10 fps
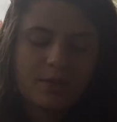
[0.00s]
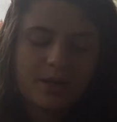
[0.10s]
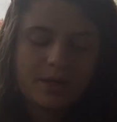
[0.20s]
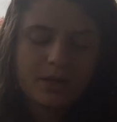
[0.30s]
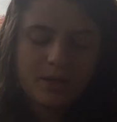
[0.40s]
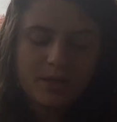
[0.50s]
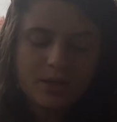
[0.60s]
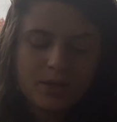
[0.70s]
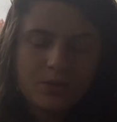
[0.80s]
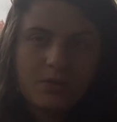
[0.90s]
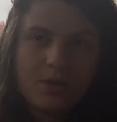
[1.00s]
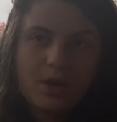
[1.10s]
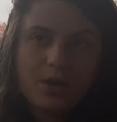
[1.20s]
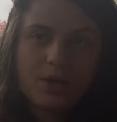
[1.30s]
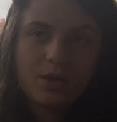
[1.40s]
work
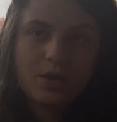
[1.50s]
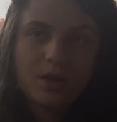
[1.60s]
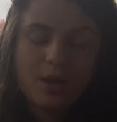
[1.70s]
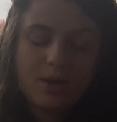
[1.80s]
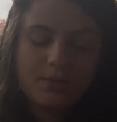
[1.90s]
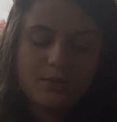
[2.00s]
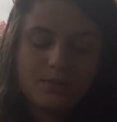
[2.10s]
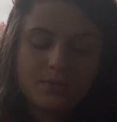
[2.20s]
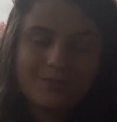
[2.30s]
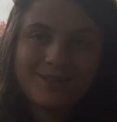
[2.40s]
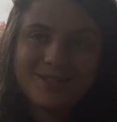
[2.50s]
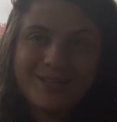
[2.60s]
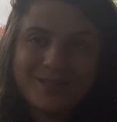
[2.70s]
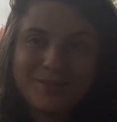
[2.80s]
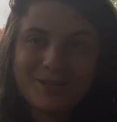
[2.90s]
with this
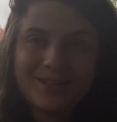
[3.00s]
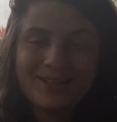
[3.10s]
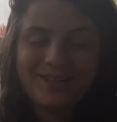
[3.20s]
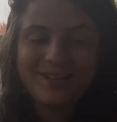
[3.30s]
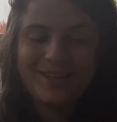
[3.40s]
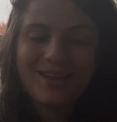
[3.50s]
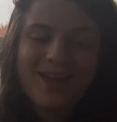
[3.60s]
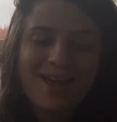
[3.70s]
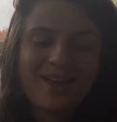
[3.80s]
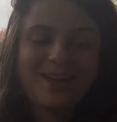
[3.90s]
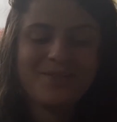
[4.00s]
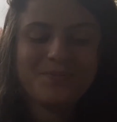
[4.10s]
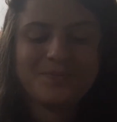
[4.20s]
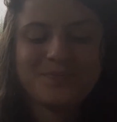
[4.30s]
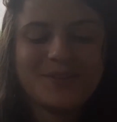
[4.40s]
hand-spun, yay.
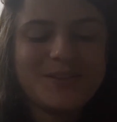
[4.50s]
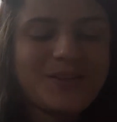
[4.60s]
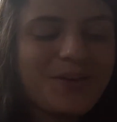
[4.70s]
So